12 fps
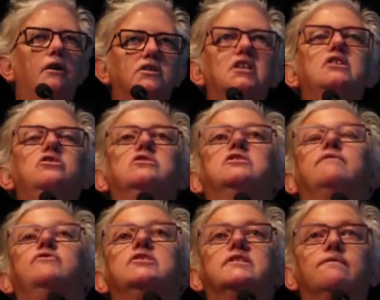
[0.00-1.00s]

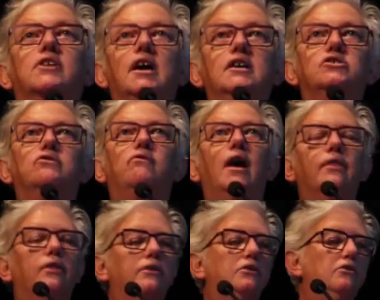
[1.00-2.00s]
diversification
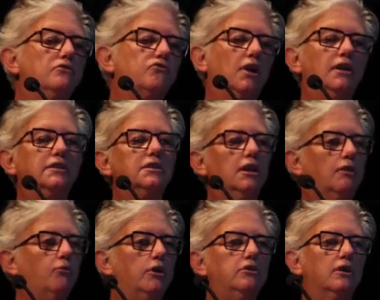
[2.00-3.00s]
rather than neutrality, and I
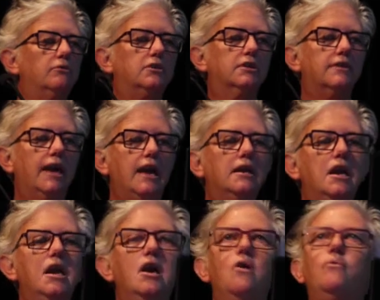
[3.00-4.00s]
won't go into that.
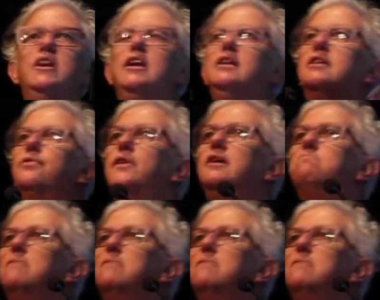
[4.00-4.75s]
We need to think